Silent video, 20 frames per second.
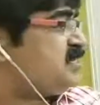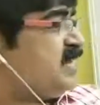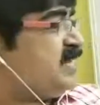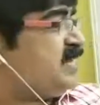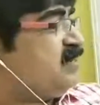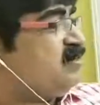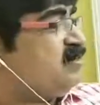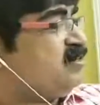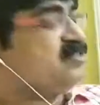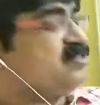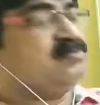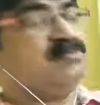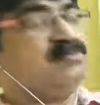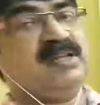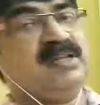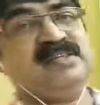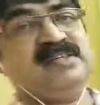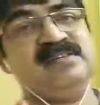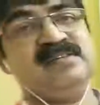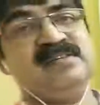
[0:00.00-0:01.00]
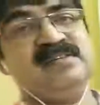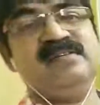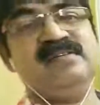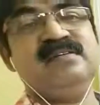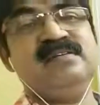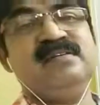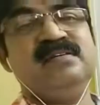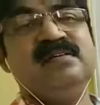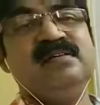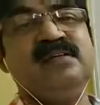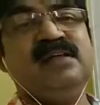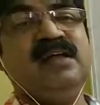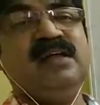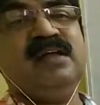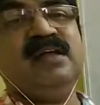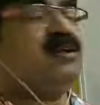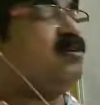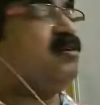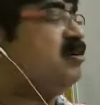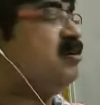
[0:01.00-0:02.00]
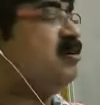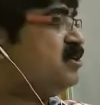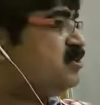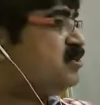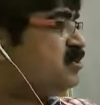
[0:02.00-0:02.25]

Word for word: categories of wealth. And all these